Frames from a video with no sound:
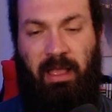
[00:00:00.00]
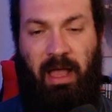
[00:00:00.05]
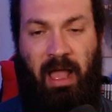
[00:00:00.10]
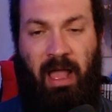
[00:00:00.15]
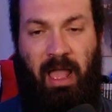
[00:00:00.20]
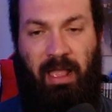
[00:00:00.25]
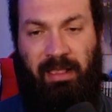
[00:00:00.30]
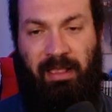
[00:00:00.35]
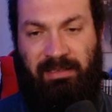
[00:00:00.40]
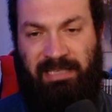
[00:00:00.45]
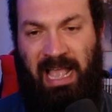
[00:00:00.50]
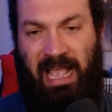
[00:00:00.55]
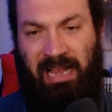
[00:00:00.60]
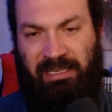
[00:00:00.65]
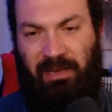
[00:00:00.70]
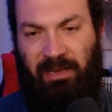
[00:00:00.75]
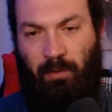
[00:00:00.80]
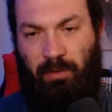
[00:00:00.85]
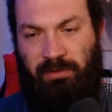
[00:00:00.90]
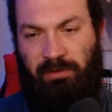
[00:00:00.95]
His
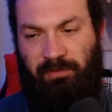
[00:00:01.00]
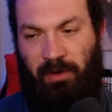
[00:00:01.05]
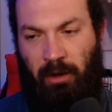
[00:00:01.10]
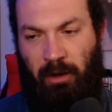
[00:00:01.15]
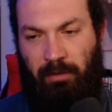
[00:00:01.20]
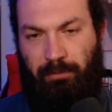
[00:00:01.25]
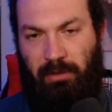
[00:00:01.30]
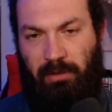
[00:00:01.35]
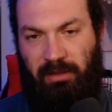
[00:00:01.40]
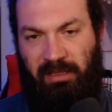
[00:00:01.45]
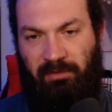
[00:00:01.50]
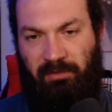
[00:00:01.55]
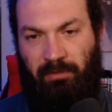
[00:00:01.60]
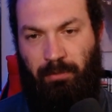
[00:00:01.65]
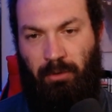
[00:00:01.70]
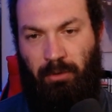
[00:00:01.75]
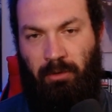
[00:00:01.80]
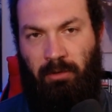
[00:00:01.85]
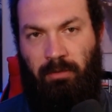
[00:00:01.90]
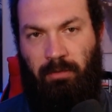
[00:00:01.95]
acting was very
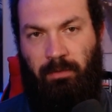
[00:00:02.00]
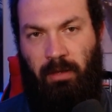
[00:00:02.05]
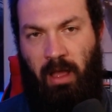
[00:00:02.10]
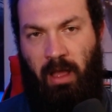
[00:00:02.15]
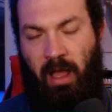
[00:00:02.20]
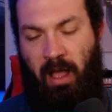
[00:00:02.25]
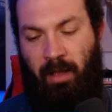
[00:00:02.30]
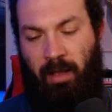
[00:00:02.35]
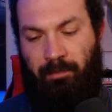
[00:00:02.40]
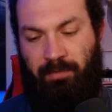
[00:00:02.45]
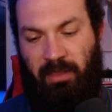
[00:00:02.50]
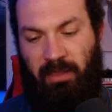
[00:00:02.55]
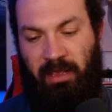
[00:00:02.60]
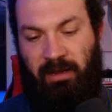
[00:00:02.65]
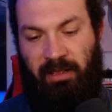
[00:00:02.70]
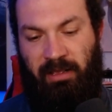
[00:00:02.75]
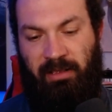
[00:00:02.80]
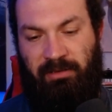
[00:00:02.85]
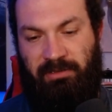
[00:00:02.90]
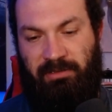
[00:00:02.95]
believable in
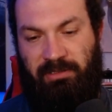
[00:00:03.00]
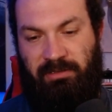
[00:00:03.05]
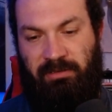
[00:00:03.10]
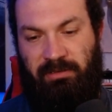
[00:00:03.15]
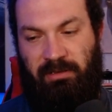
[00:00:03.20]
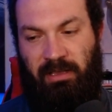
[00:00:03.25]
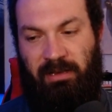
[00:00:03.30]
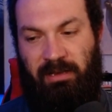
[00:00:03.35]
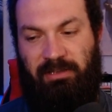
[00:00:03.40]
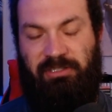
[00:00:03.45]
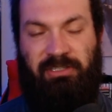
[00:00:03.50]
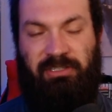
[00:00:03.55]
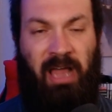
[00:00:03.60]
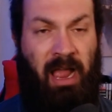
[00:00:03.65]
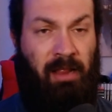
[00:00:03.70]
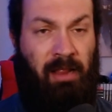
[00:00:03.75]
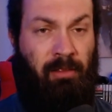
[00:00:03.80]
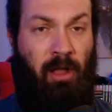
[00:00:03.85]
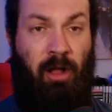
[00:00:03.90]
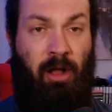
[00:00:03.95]
his
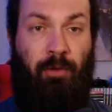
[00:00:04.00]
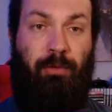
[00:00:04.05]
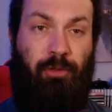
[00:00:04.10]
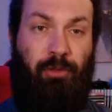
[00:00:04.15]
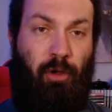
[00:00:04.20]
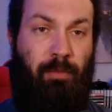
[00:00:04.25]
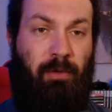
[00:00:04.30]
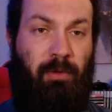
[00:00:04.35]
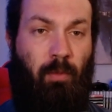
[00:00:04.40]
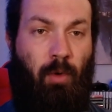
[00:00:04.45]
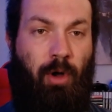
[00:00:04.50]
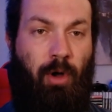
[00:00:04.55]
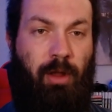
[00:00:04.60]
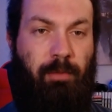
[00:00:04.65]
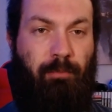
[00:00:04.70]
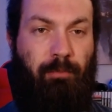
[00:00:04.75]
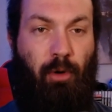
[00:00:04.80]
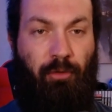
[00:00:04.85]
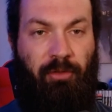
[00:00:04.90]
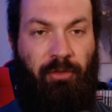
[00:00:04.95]
dialogue with Obi-Wan.
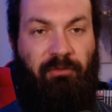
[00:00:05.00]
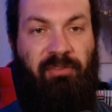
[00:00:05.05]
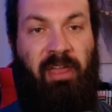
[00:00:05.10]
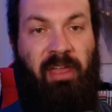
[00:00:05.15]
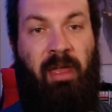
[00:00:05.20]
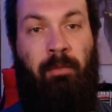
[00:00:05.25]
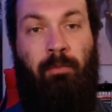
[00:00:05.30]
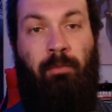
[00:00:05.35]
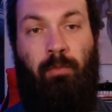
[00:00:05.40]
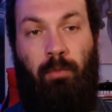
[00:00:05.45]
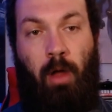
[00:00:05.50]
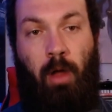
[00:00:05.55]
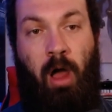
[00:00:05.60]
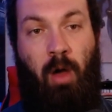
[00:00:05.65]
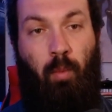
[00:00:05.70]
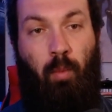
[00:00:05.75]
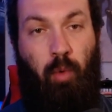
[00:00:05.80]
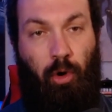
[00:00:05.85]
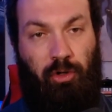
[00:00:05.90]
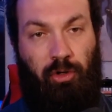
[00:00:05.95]
Both of them
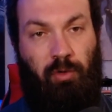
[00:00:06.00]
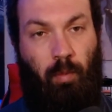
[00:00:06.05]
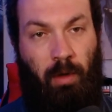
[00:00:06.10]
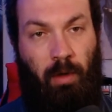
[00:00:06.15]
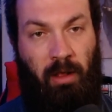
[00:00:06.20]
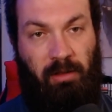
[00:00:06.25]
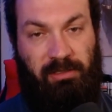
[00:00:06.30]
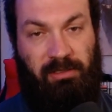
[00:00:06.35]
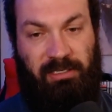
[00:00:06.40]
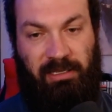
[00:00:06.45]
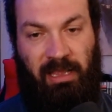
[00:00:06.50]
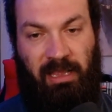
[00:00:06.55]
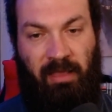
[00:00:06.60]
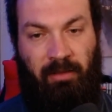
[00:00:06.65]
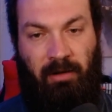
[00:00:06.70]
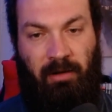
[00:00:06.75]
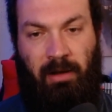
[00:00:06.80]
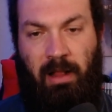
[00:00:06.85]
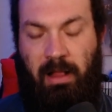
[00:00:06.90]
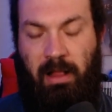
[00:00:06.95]
worked well
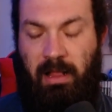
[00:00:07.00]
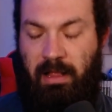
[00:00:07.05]
together.